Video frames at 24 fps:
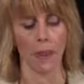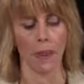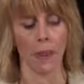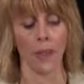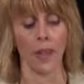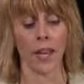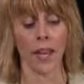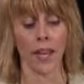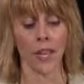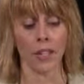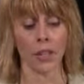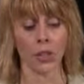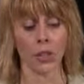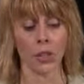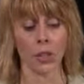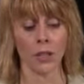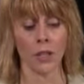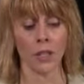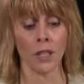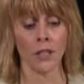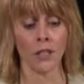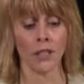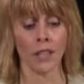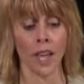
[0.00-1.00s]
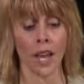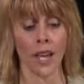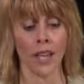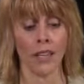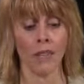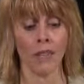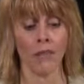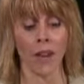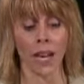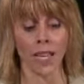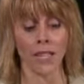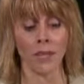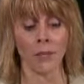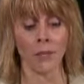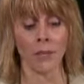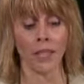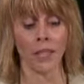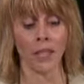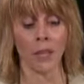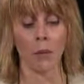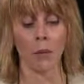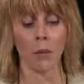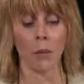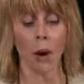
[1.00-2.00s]
The insurance and
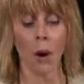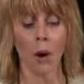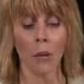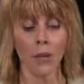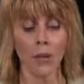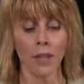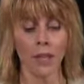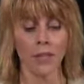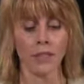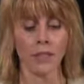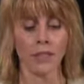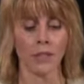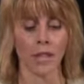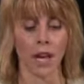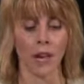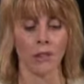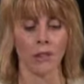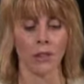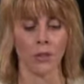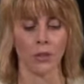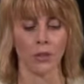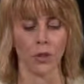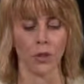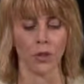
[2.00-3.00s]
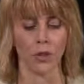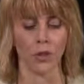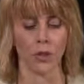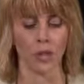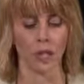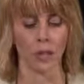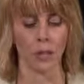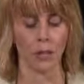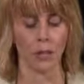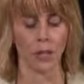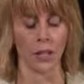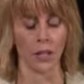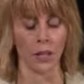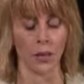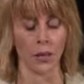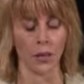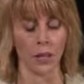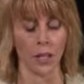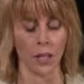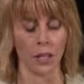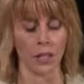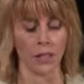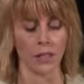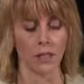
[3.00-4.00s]
investment components of deferred variable
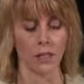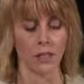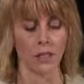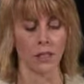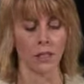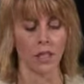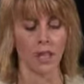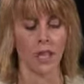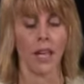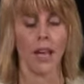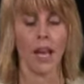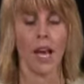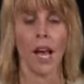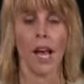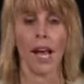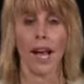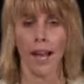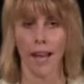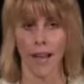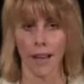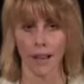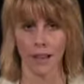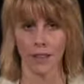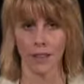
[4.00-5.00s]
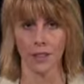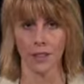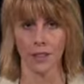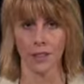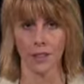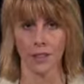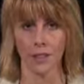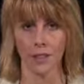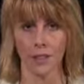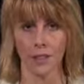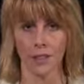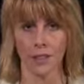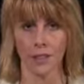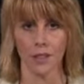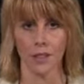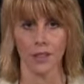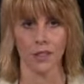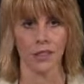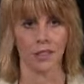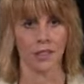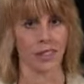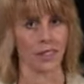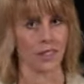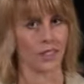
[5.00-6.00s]
annuities, and
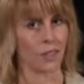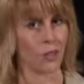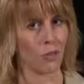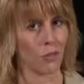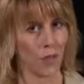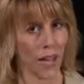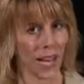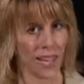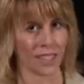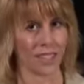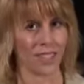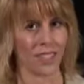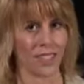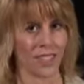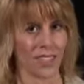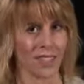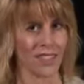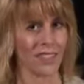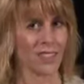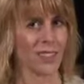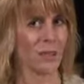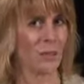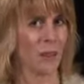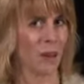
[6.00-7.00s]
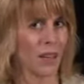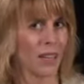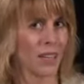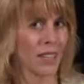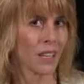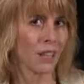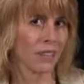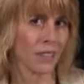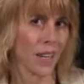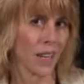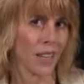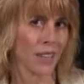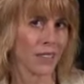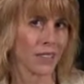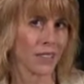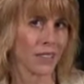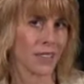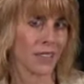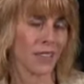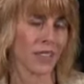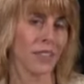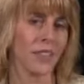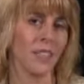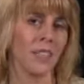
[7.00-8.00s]
the fact that there is market
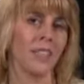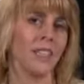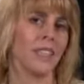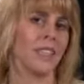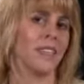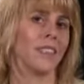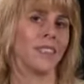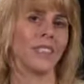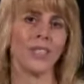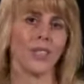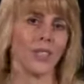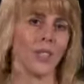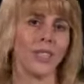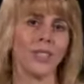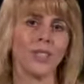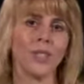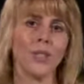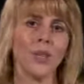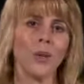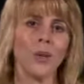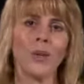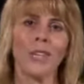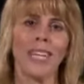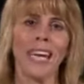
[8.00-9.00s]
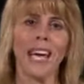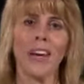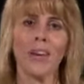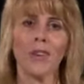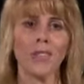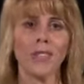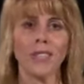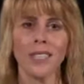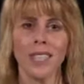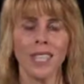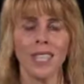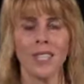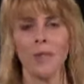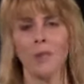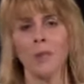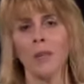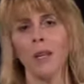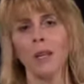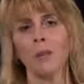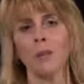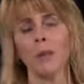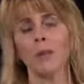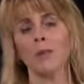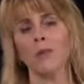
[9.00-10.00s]
risk. There is no guaranteed
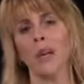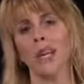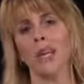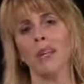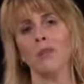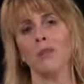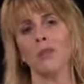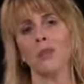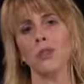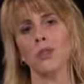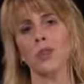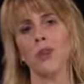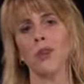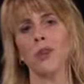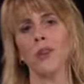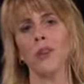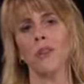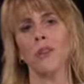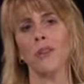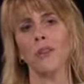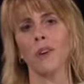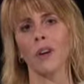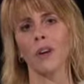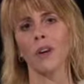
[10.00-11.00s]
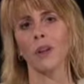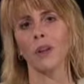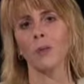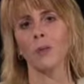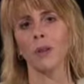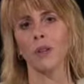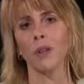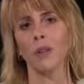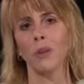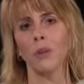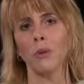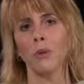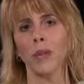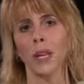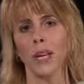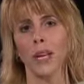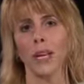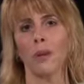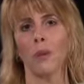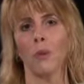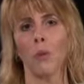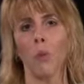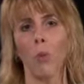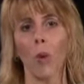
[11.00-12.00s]
minimum rate of return in a variable
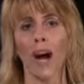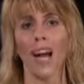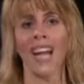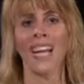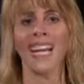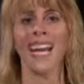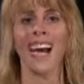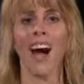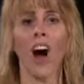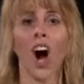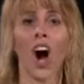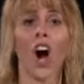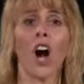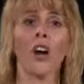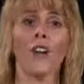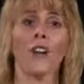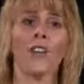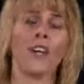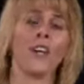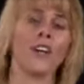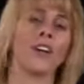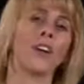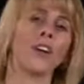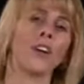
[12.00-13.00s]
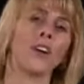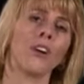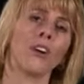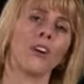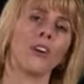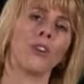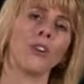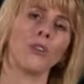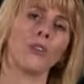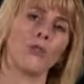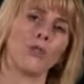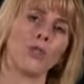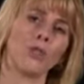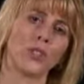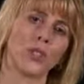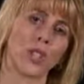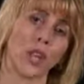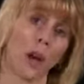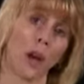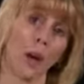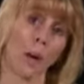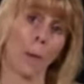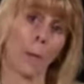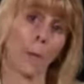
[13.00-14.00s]
annuity. What are they going to earn in the
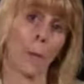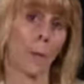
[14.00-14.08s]
future?